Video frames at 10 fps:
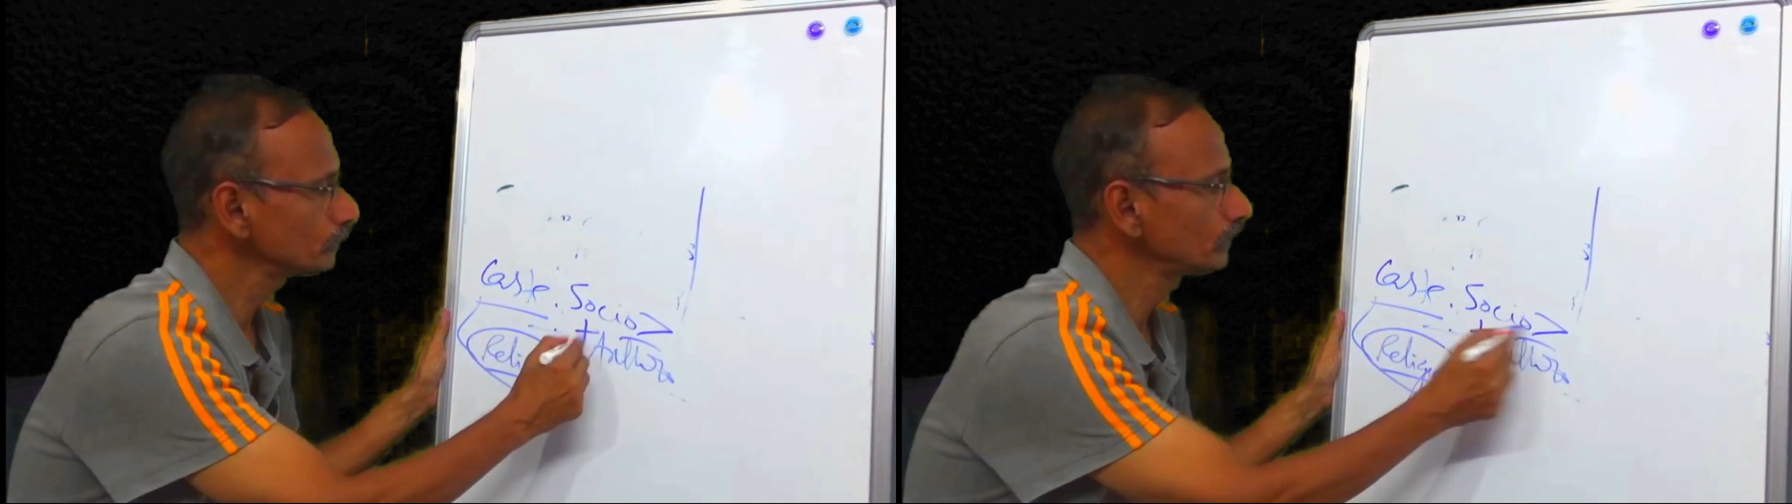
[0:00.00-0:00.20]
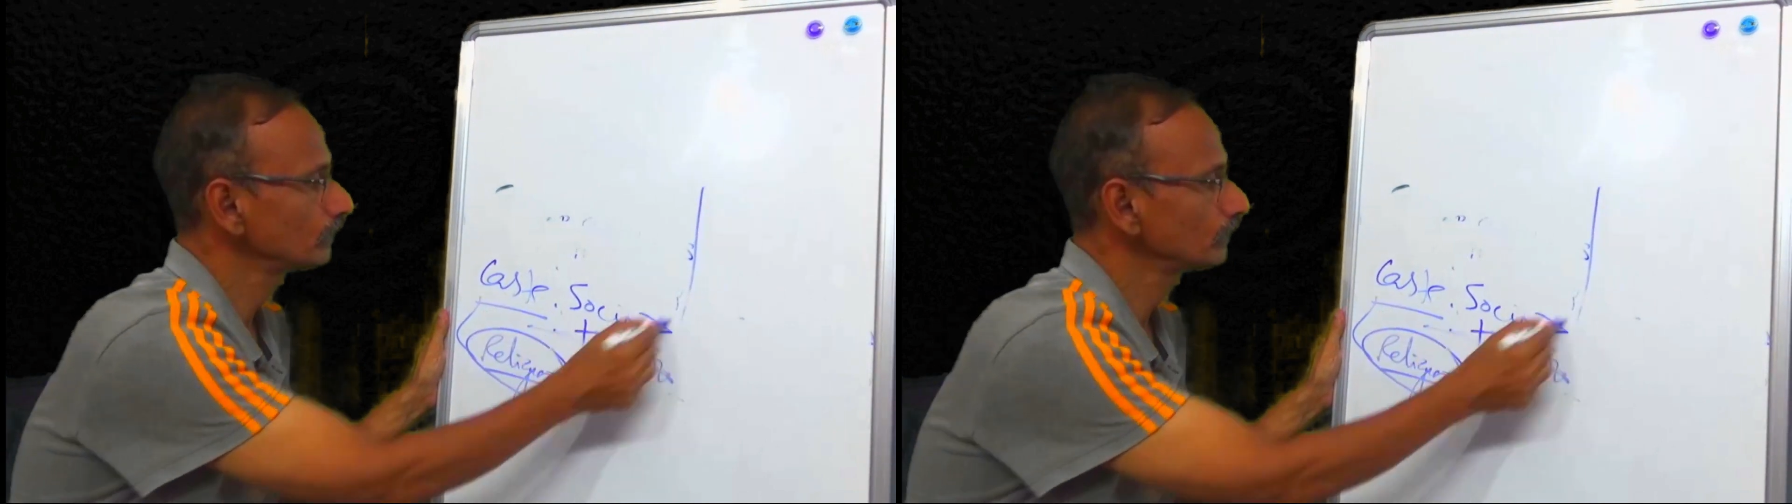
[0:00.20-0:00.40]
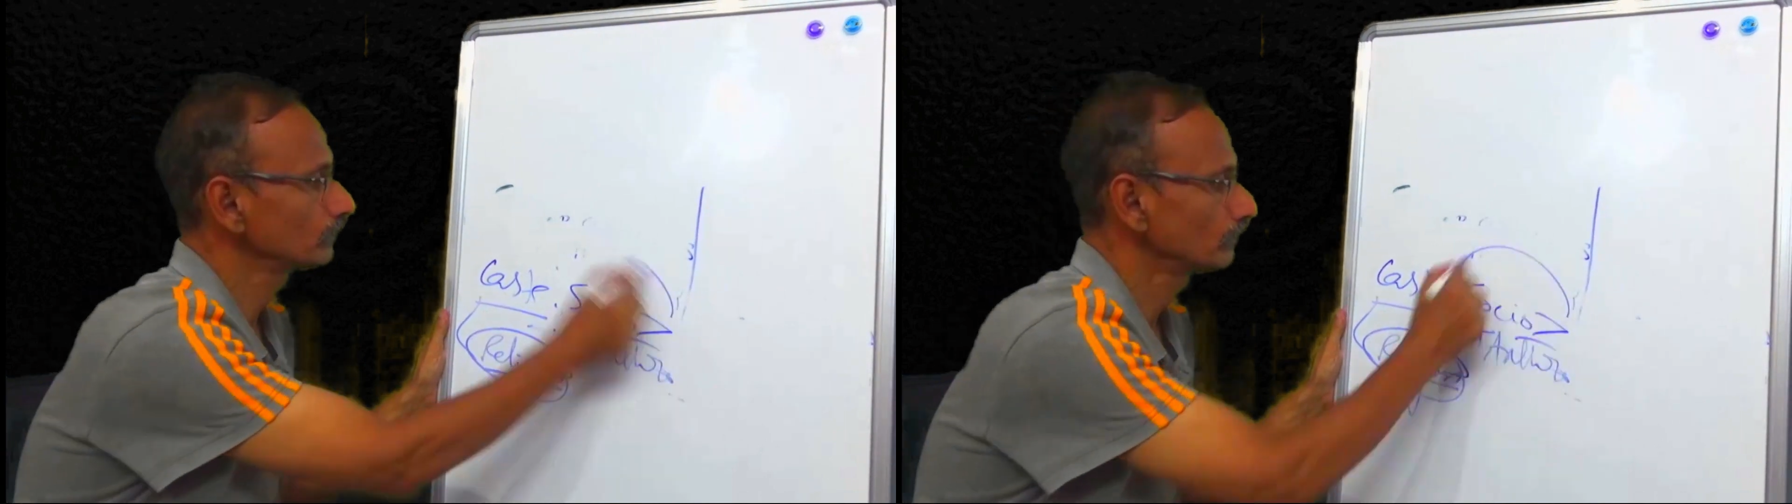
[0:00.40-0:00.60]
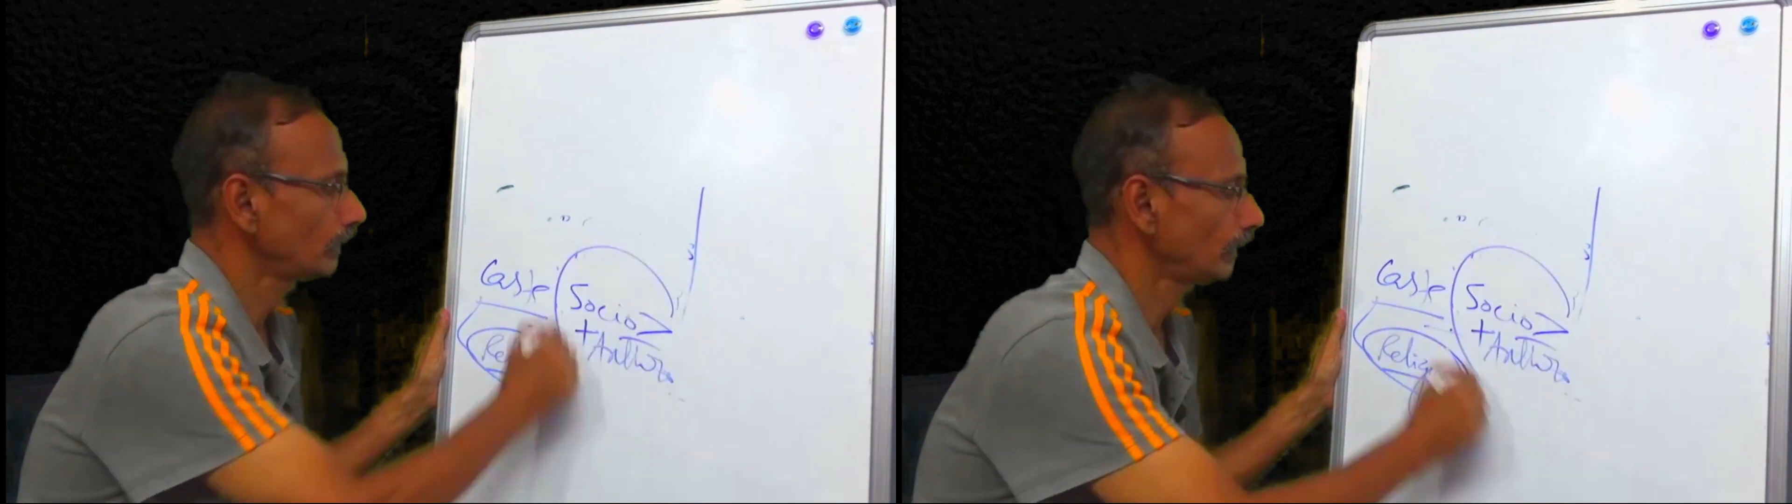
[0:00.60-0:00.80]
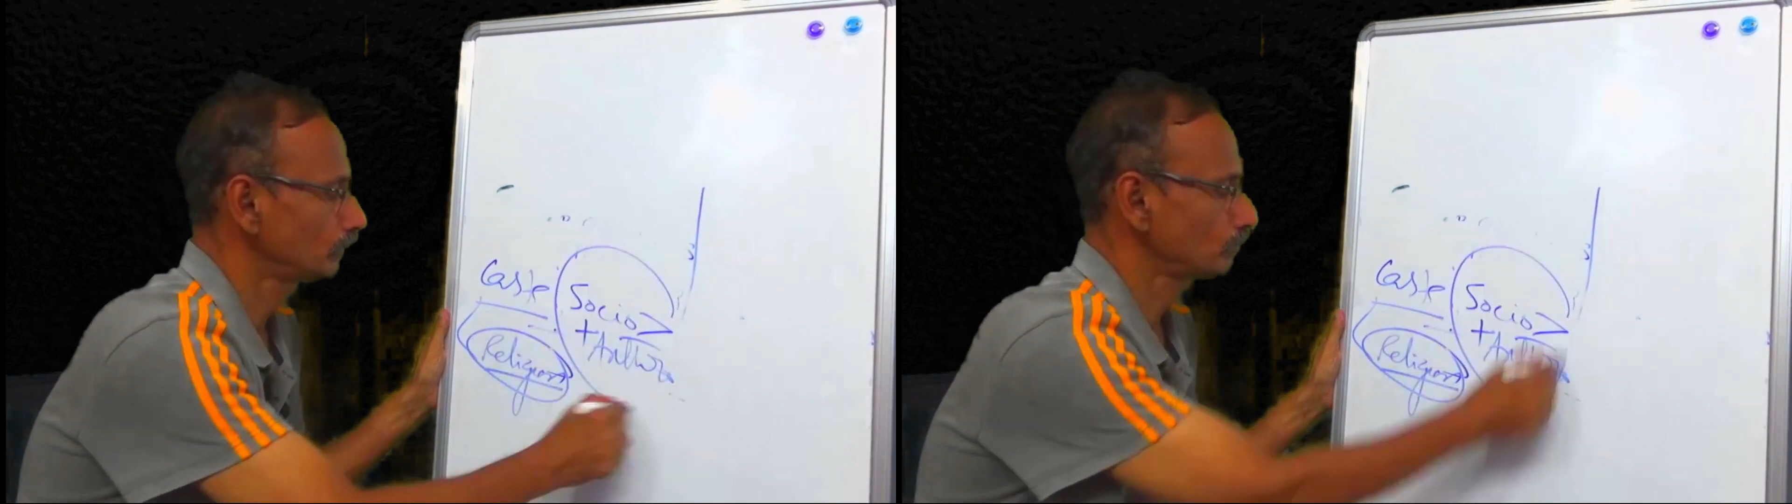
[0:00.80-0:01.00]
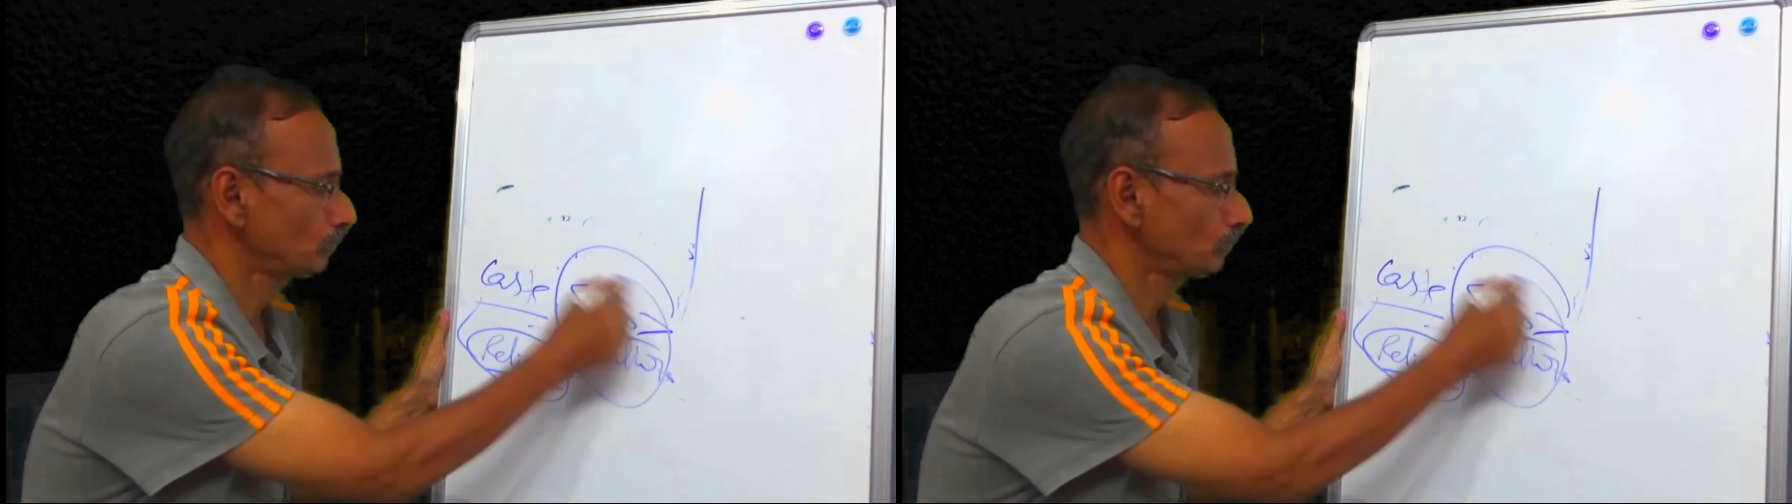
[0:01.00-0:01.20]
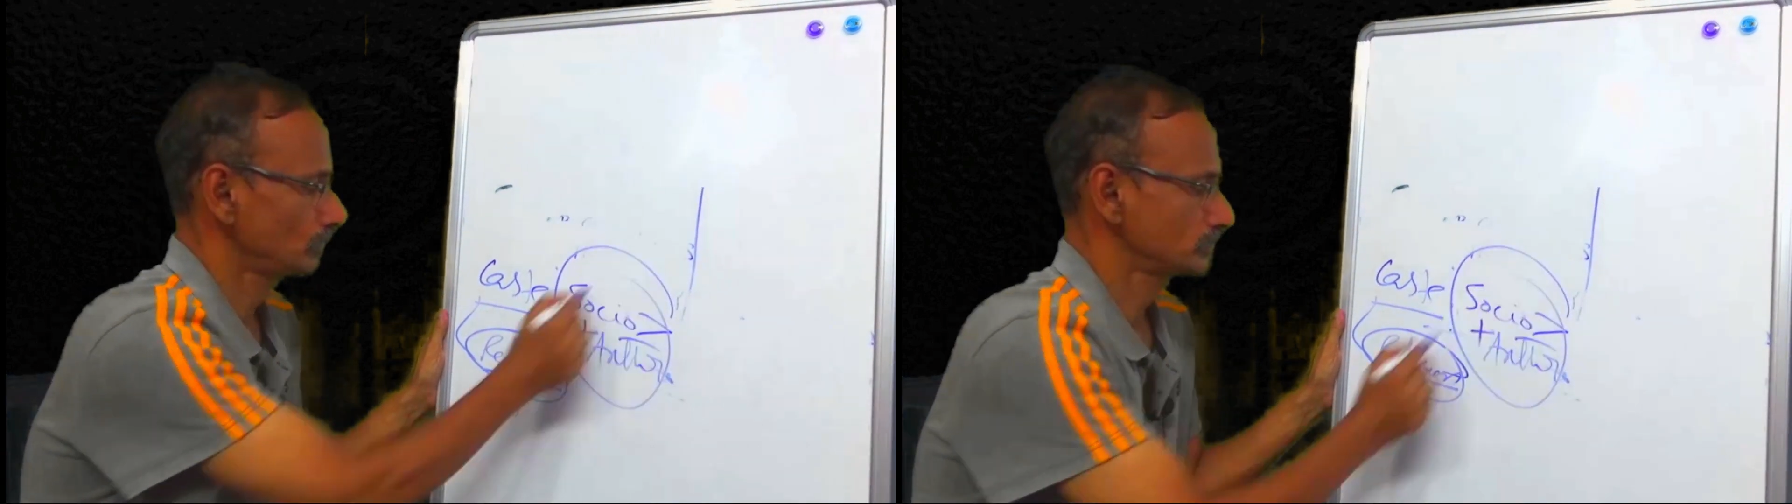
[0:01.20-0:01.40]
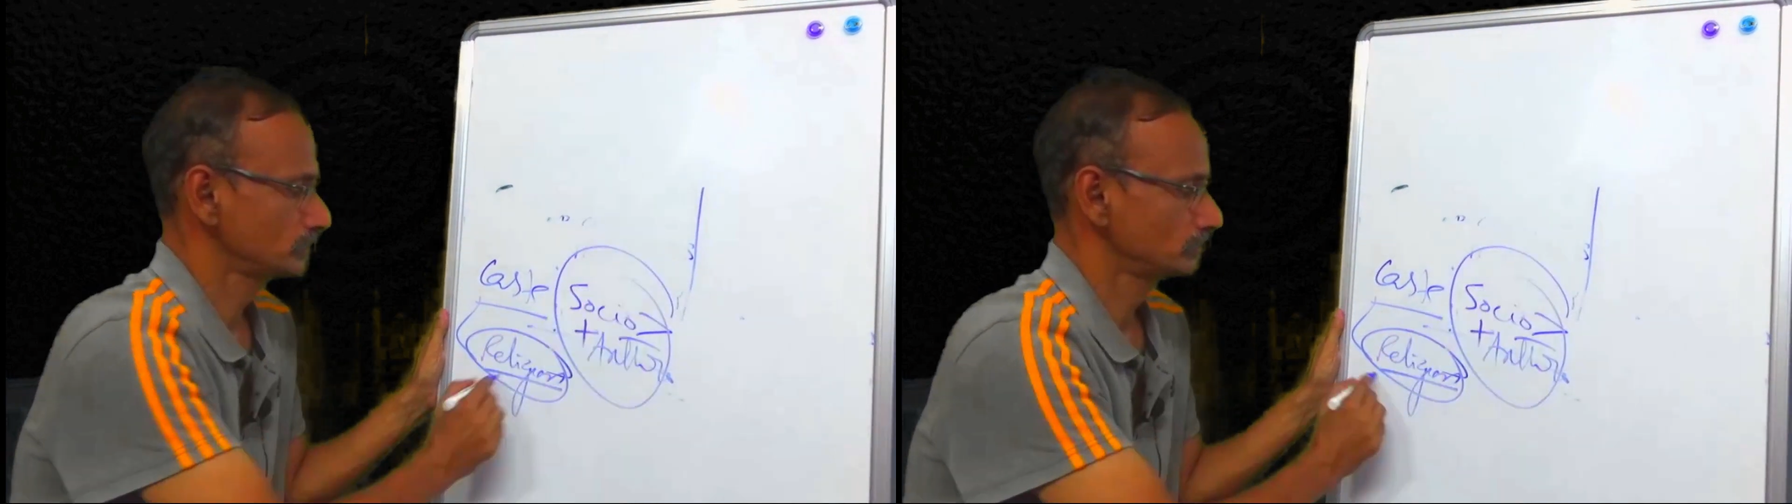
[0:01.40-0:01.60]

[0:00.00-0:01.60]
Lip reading: and anthropology